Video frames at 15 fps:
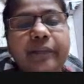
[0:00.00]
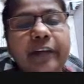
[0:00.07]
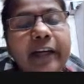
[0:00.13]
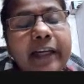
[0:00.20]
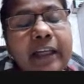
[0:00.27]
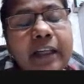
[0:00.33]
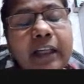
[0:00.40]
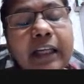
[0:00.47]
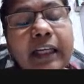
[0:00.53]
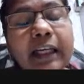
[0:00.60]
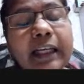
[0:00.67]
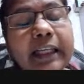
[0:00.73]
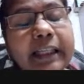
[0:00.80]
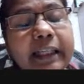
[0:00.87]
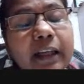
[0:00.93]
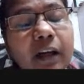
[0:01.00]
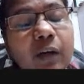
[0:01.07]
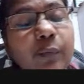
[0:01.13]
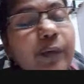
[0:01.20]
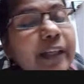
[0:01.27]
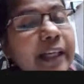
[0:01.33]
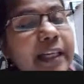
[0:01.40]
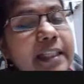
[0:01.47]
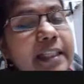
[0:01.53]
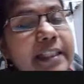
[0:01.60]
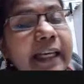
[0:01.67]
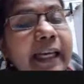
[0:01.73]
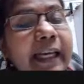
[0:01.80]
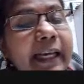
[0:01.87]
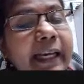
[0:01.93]
right? Here we can
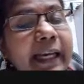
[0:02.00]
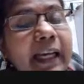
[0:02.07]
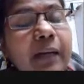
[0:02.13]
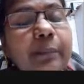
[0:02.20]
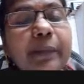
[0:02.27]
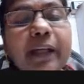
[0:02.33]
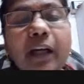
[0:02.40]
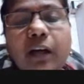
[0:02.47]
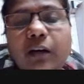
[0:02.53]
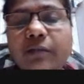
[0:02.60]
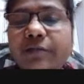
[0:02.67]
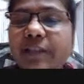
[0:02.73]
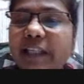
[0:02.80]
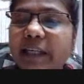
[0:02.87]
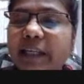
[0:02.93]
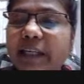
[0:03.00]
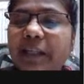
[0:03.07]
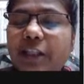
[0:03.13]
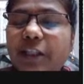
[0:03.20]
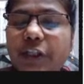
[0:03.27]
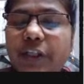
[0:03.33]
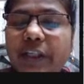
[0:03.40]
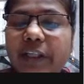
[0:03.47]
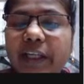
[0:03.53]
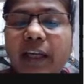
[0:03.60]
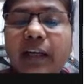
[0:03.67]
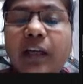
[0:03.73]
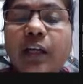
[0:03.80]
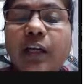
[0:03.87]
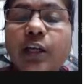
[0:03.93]
say A and B are of same
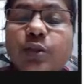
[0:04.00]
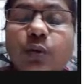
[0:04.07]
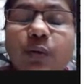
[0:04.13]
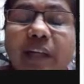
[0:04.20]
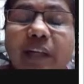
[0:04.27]
material. So